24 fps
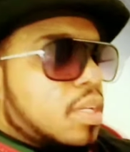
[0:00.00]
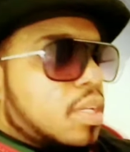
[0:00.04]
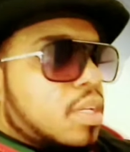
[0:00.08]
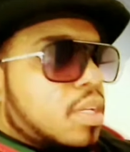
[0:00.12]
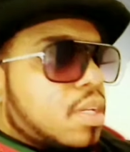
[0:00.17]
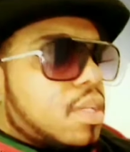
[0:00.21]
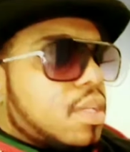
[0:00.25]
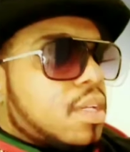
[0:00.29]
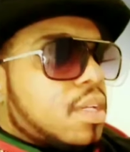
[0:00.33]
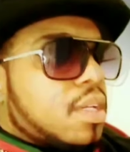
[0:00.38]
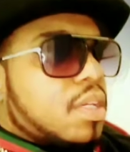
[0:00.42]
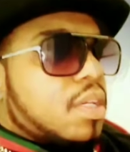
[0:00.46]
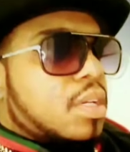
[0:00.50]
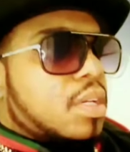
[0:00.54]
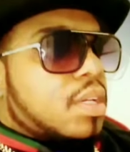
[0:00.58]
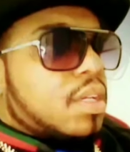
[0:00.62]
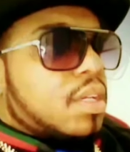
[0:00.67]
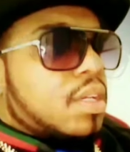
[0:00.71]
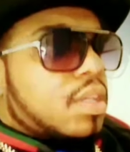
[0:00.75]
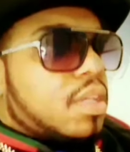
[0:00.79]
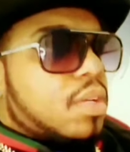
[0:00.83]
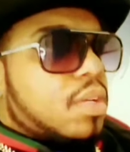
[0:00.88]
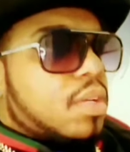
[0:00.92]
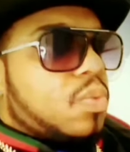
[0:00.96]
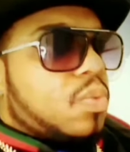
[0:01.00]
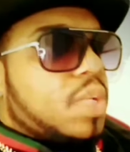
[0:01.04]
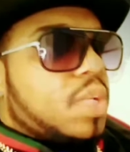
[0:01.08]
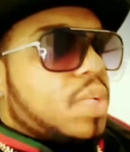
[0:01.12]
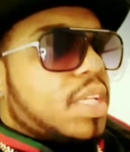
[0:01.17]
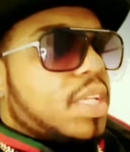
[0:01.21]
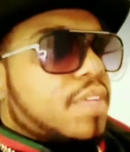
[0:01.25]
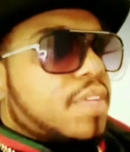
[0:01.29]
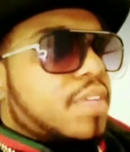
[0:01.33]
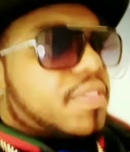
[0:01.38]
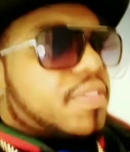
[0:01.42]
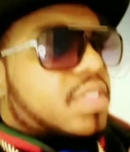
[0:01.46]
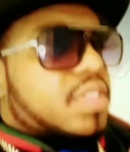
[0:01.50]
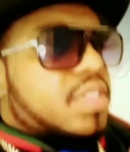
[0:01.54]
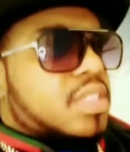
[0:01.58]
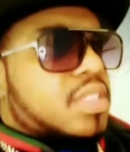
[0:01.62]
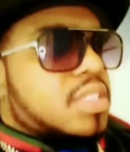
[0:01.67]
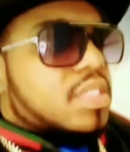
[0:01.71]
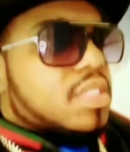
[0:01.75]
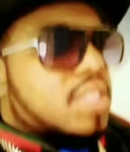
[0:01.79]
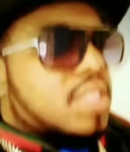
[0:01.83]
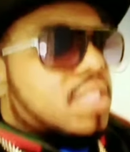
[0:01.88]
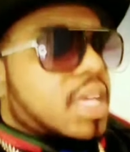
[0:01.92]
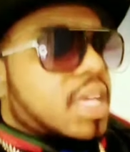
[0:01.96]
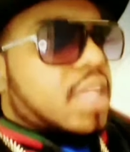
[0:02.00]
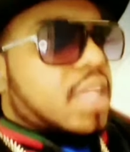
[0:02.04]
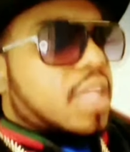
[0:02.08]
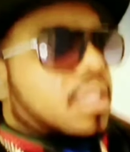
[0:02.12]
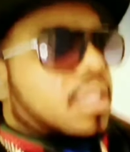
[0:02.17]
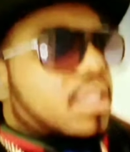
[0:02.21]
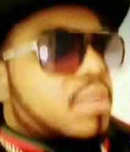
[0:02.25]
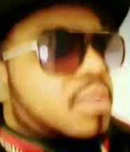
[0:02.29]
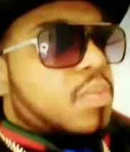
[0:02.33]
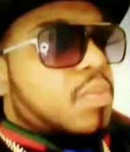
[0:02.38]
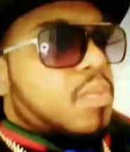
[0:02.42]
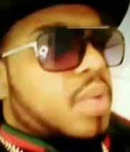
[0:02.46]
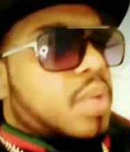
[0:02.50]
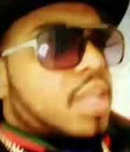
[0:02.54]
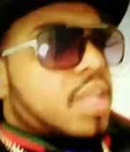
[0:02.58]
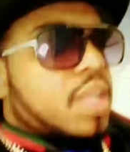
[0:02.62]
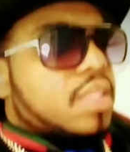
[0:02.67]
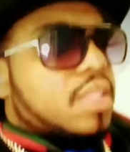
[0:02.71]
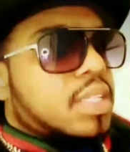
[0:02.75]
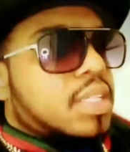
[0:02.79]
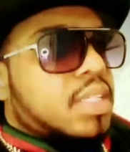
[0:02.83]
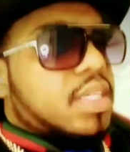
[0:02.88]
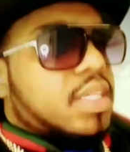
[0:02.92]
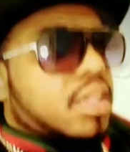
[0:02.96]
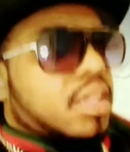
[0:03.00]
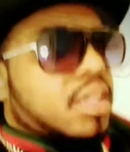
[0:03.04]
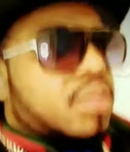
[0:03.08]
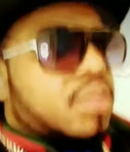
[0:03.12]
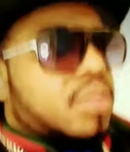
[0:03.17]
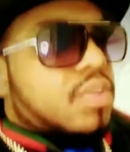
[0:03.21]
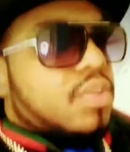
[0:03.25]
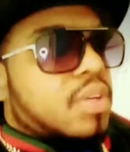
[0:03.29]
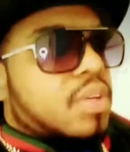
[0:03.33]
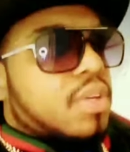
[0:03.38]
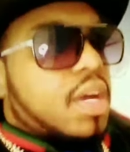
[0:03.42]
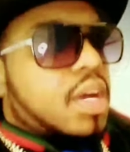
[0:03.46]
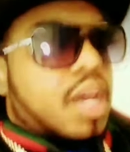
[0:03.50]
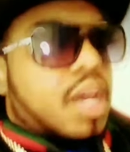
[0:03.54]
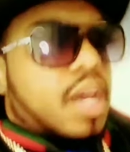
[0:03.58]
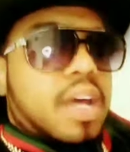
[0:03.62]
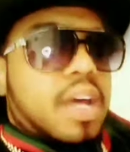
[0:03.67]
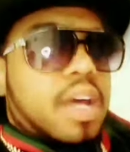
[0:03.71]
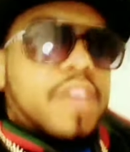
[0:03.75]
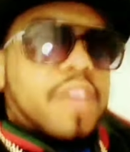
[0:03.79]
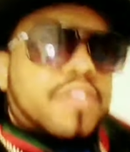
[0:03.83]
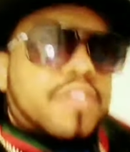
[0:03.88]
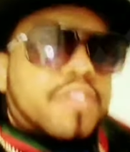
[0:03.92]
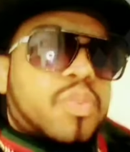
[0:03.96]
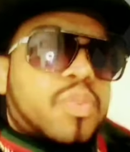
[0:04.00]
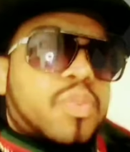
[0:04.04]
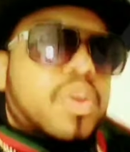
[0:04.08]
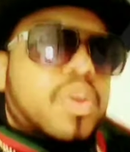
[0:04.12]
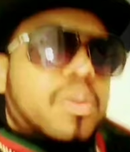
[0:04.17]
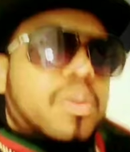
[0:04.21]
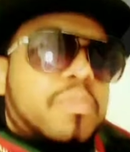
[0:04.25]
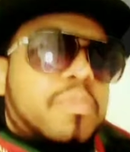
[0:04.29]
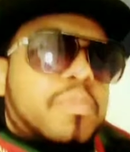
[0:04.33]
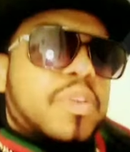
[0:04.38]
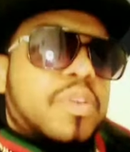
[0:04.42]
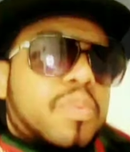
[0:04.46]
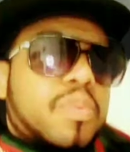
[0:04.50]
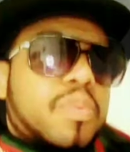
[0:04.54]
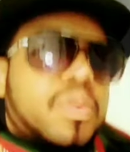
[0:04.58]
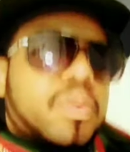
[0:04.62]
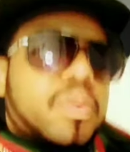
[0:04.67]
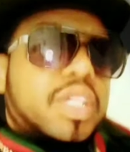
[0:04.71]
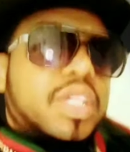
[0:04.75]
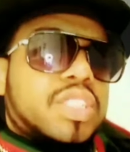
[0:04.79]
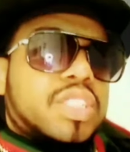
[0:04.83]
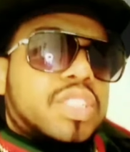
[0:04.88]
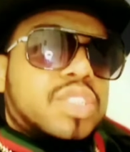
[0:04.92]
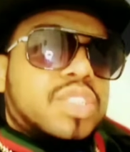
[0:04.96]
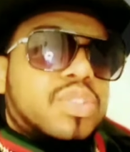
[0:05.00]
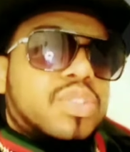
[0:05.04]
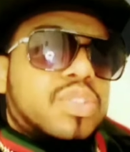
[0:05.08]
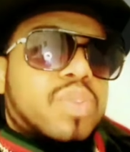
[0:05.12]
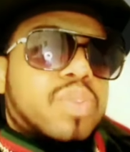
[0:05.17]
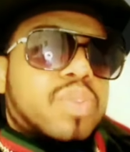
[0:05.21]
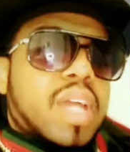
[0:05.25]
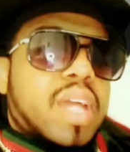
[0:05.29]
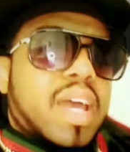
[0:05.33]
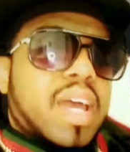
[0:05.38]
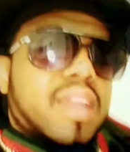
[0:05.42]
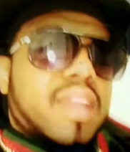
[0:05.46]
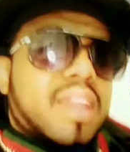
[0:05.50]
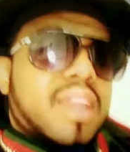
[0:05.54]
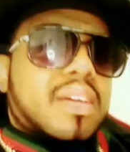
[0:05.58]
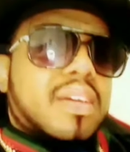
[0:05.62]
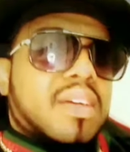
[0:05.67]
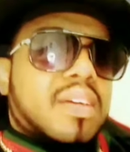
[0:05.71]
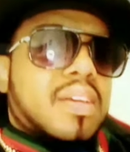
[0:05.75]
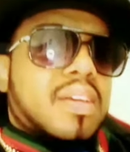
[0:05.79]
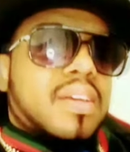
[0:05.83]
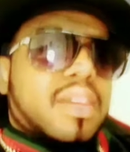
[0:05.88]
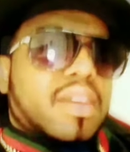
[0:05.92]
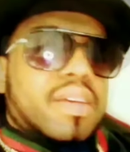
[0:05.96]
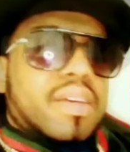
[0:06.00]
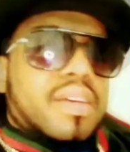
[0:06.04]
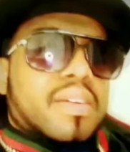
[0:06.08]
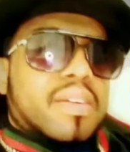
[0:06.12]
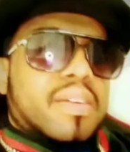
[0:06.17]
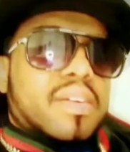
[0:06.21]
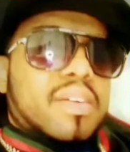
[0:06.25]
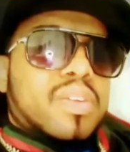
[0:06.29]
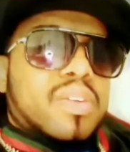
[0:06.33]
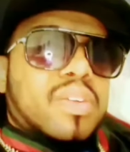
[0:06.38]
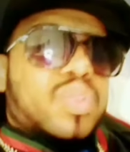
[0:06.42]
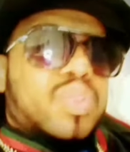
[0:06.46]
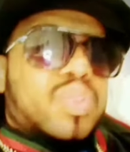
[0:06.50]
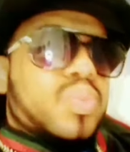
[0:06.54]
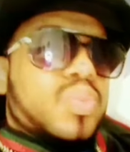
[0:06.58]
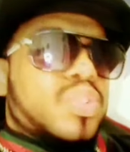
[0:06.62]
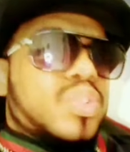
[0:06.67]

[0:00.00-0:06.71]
we live in a society where they tell you, if you want to be rich, you got to use credit.